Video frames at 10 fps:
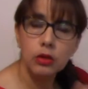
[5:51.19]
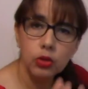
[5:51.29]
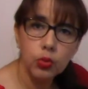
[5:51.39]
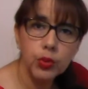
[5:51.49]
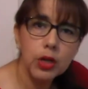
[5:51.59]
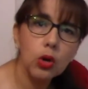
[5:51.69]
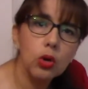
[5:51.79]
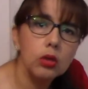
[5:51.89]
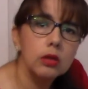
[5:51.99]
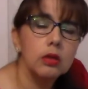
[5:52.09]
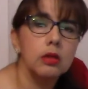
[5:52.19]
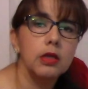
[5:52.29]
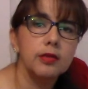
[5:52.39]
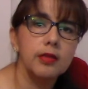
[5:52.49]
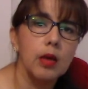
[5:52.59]
You recall the
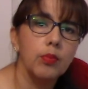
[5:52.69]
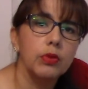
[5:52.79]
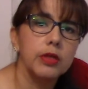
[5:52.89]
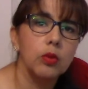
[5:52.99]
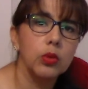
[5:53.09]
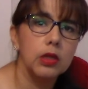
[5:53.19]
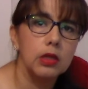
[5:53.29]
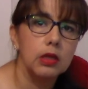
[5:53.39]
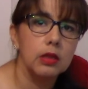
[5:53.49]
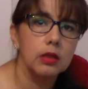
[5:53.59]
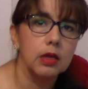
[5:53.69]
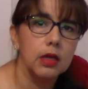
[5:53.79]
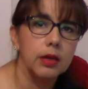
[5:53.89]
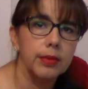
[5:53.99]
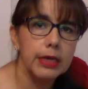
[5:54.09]
example that we did
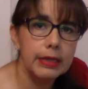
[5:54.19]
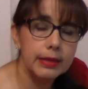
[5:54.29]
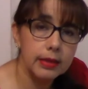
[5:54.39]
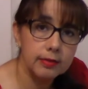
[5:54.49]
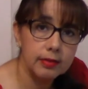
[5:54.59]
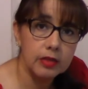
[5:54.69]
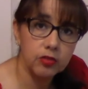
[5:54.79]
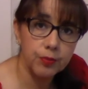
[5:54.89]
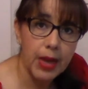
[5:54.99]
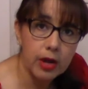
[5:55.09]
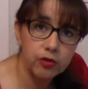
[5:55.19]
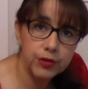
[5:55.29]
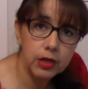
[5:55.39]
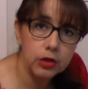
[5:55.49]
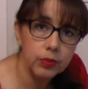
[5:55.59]
in the state of matter
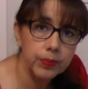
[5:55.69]
video.